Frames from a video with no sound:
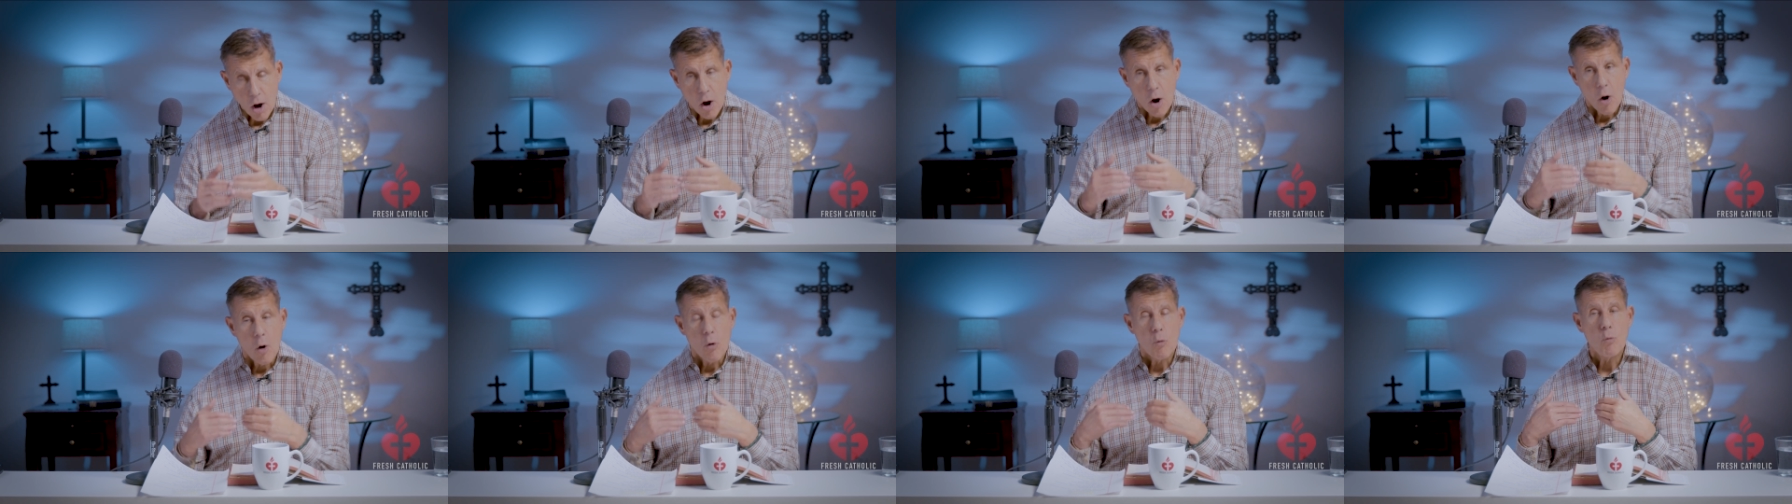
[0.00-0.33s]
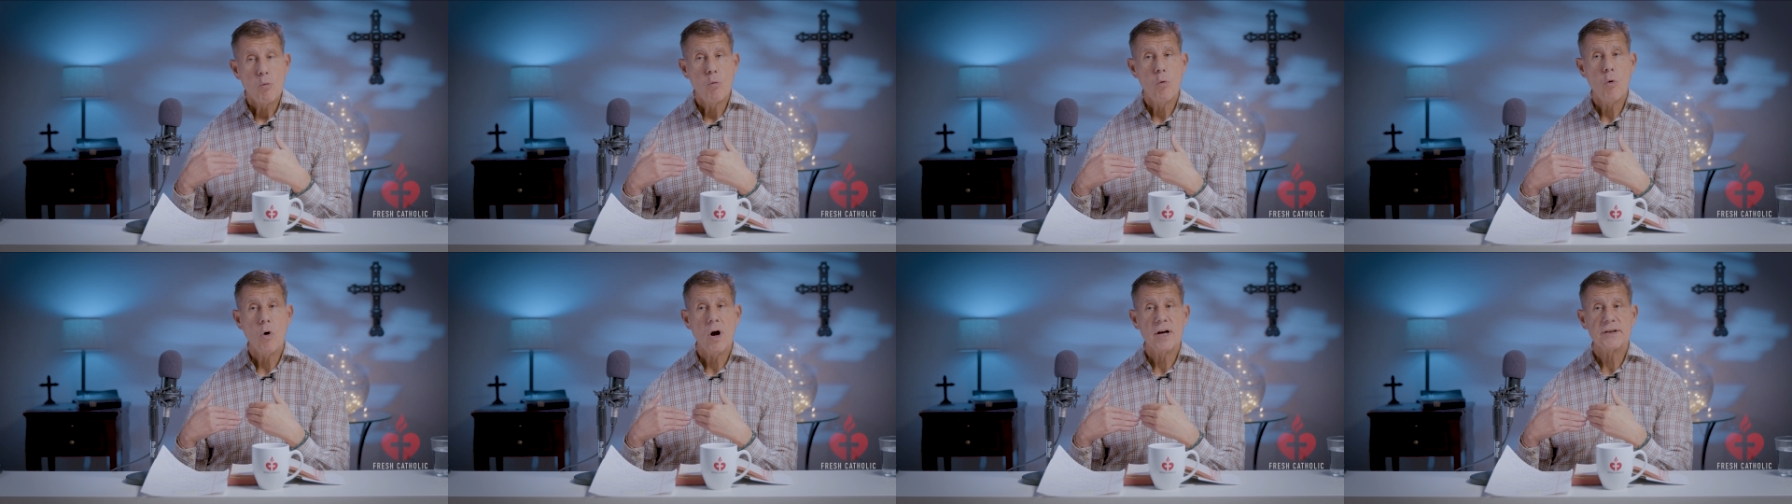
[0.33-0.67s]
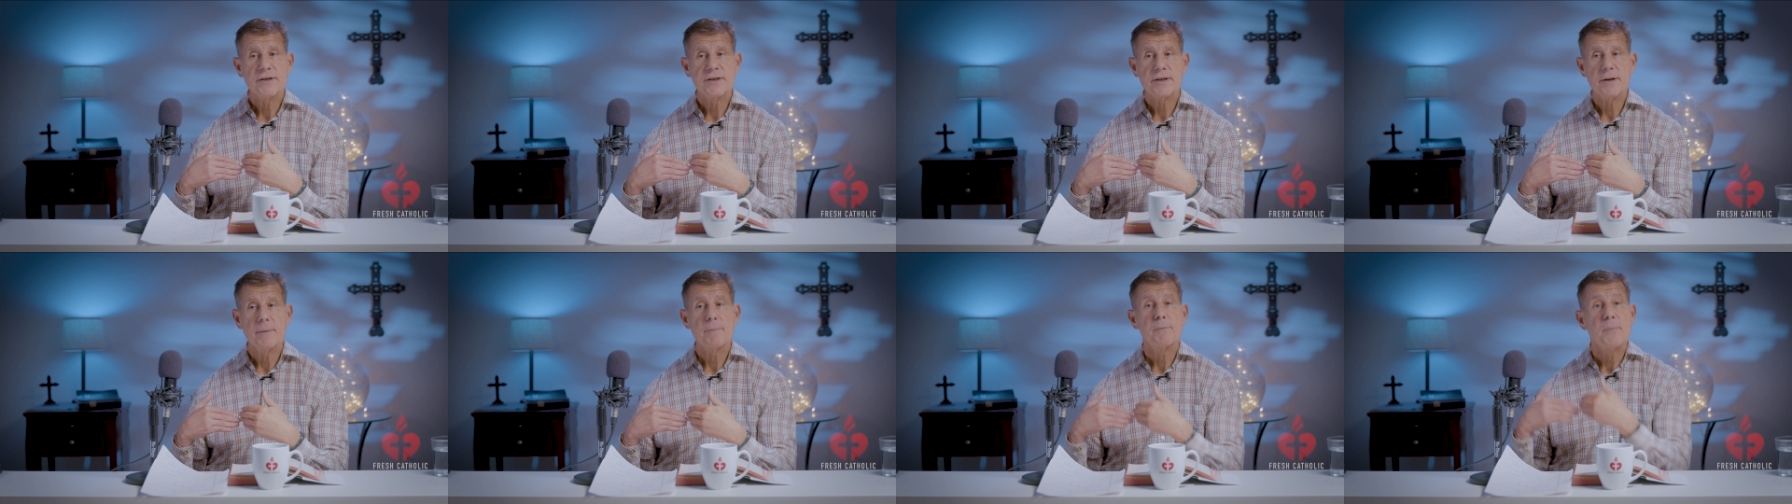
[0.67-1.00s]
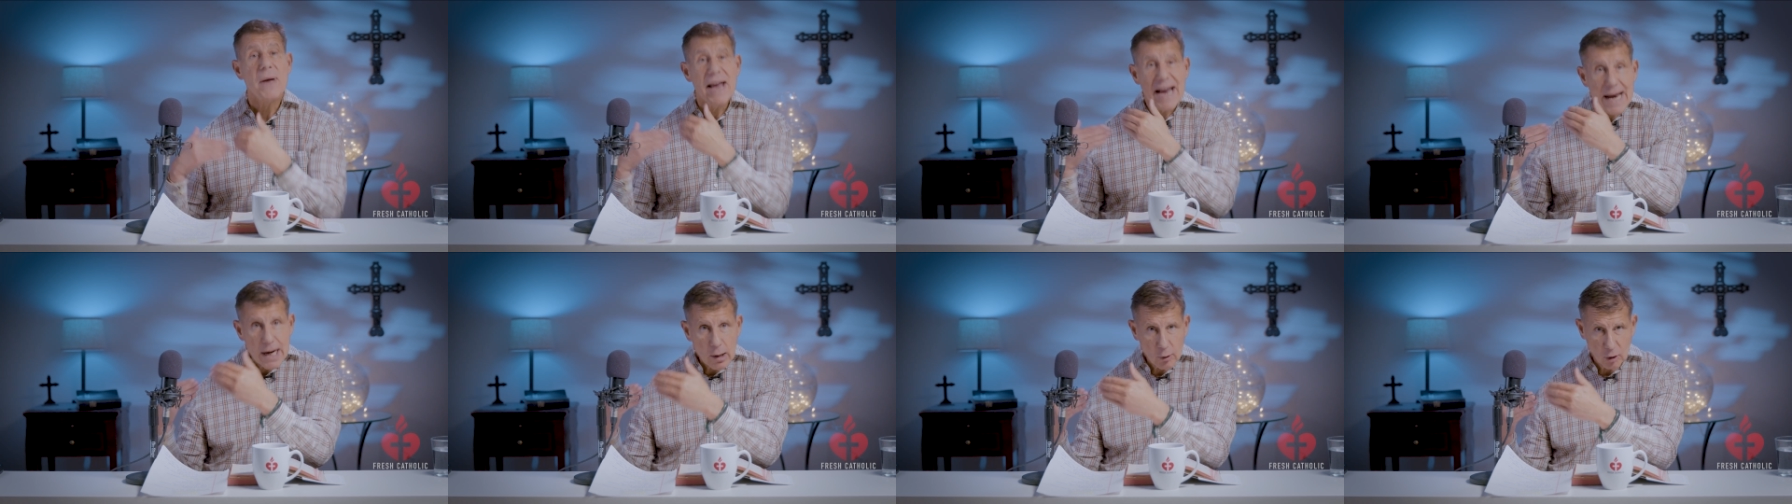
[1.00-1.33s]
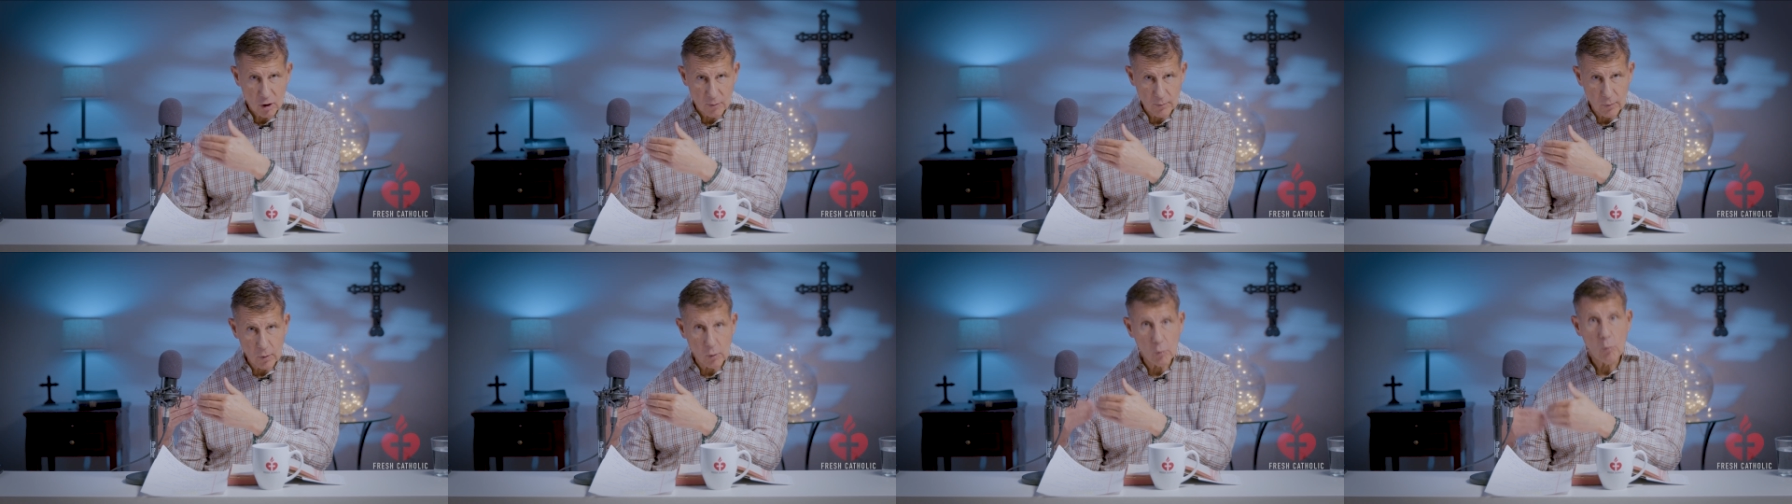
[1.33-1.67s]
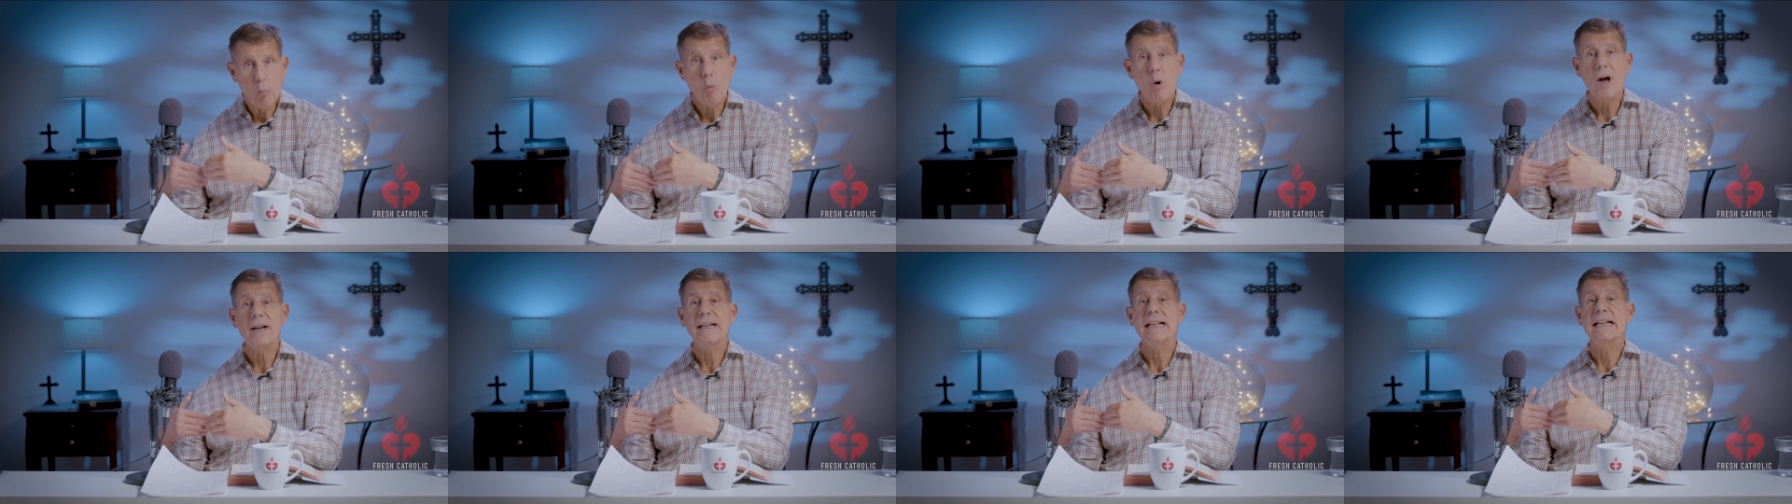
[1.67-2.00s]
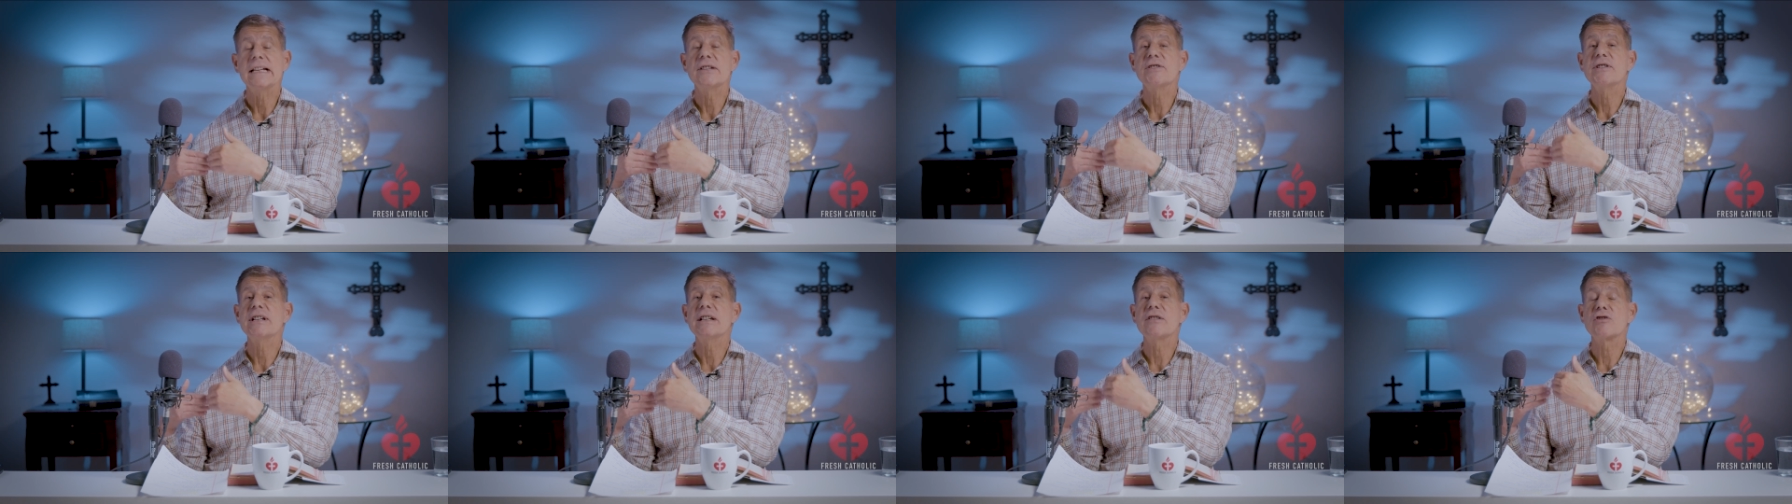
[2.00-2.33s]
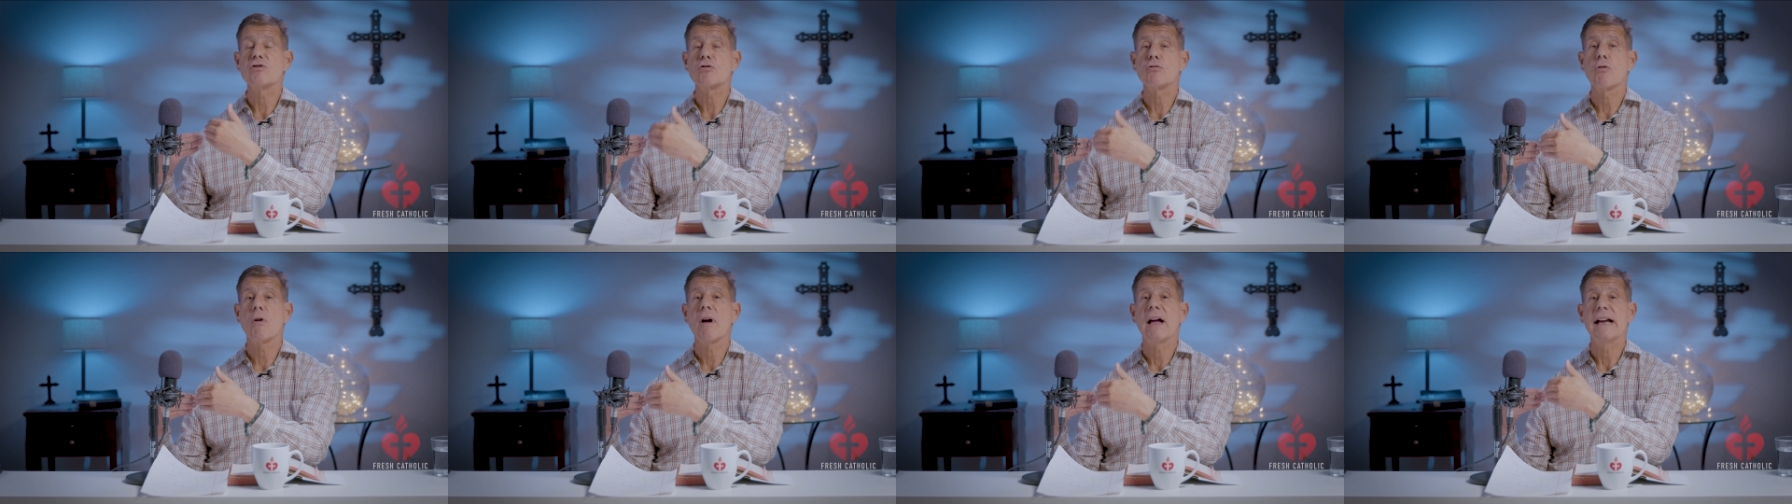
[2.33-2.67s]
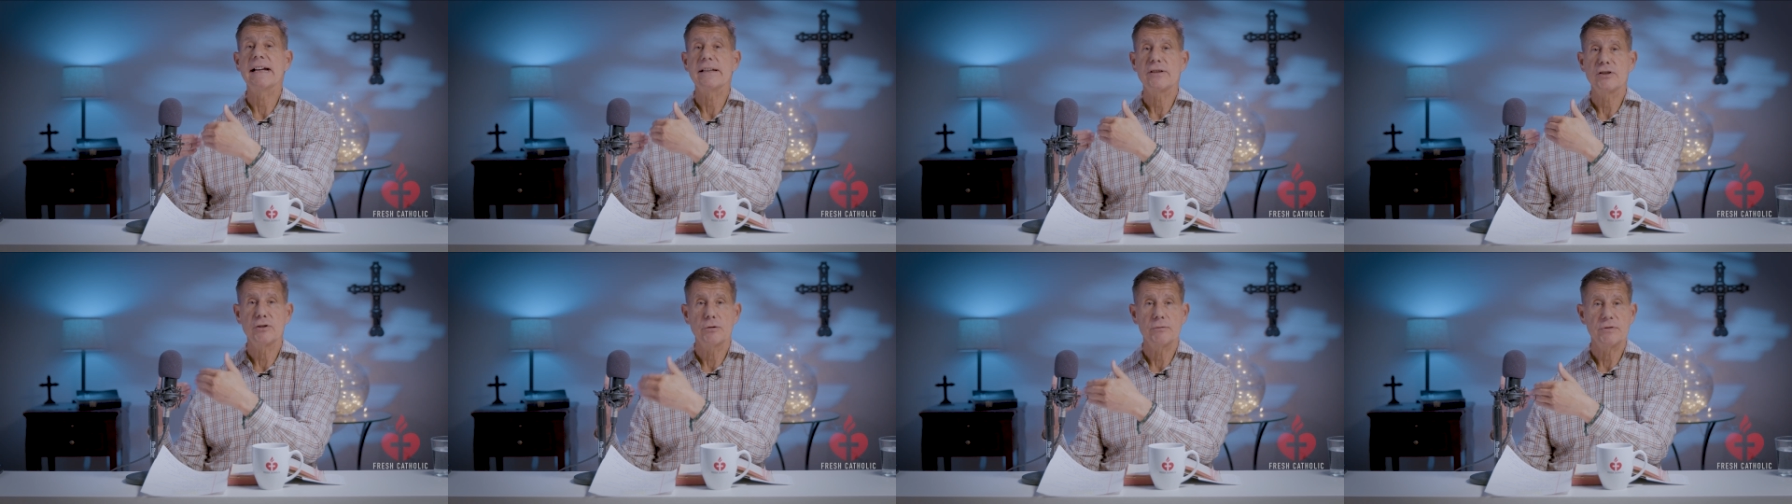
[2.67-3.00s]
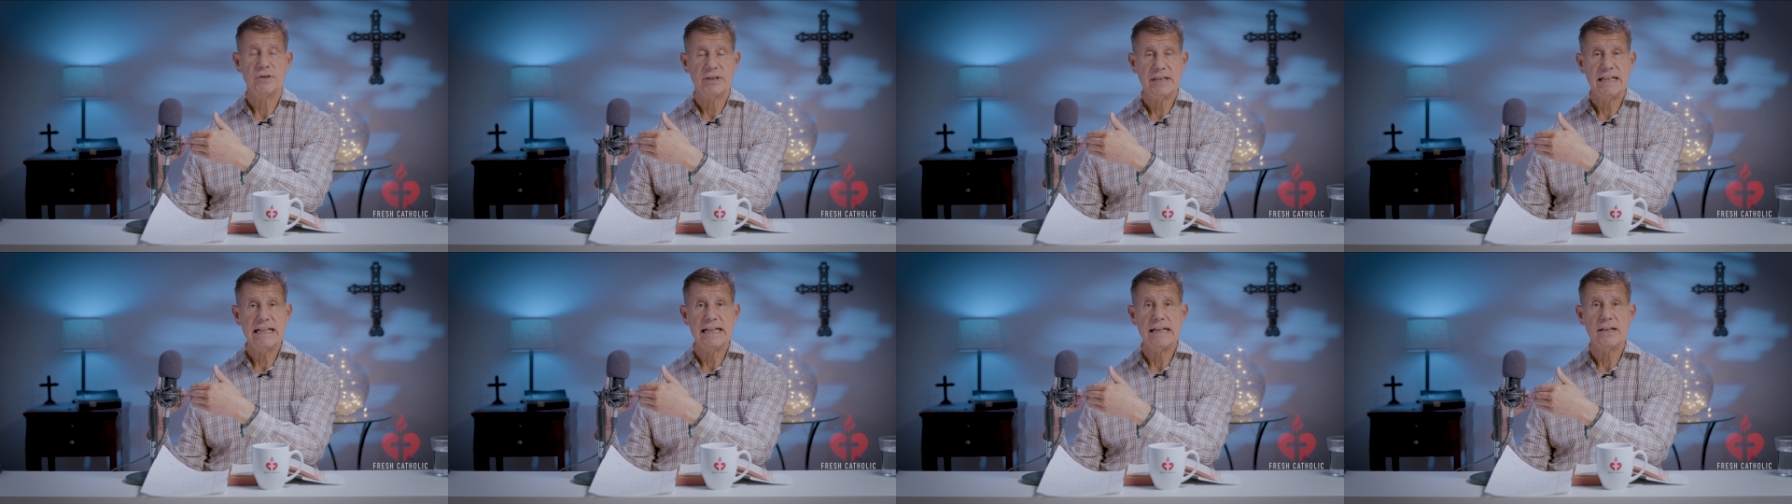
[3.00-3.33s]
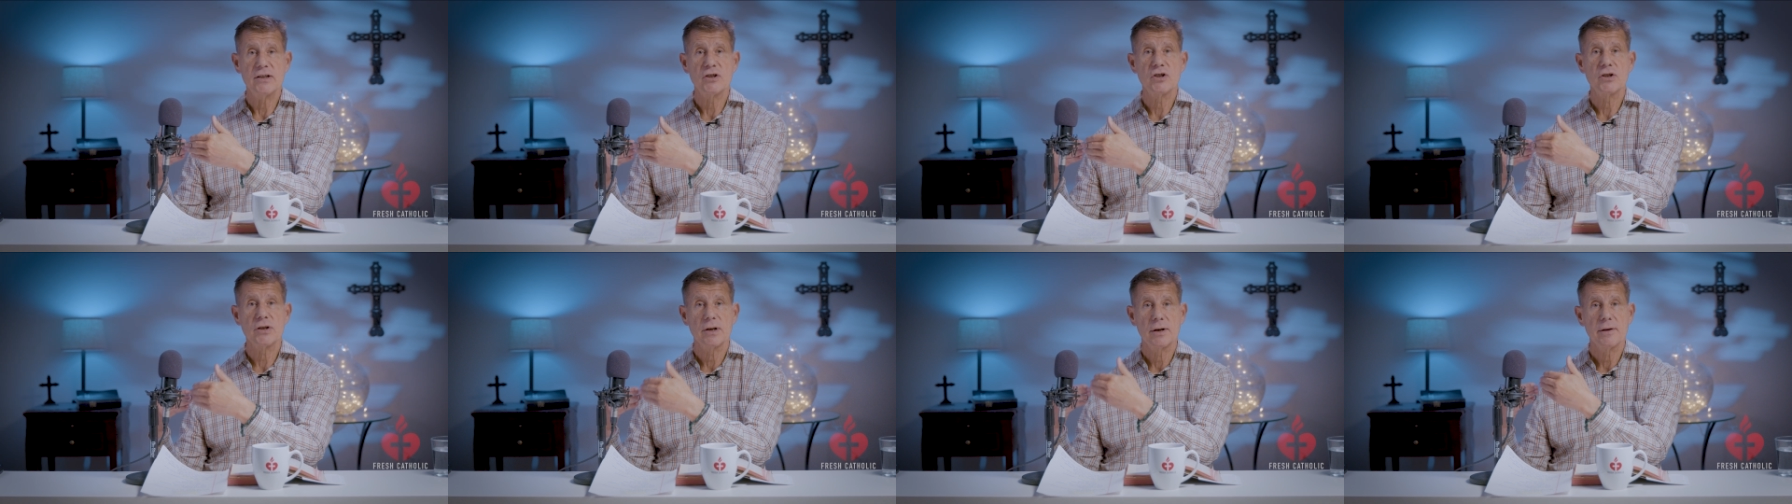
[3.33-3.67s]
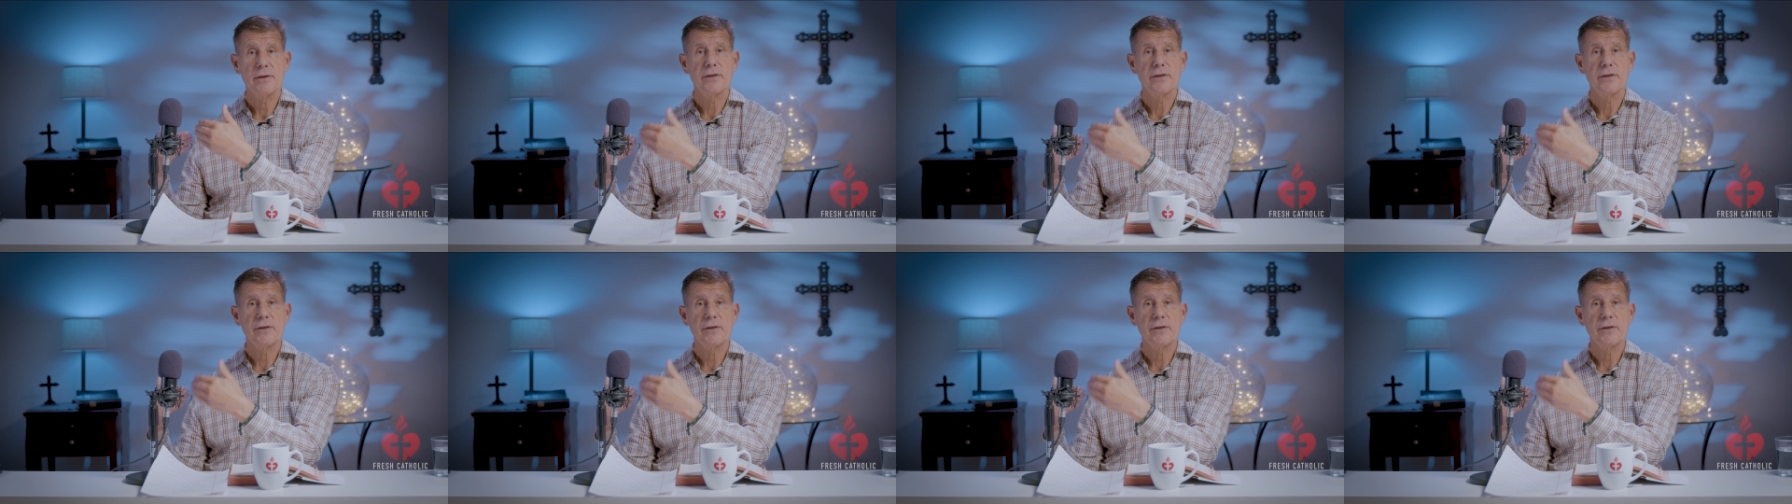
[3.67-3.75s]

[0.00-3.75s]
what parable, what is he trying to teach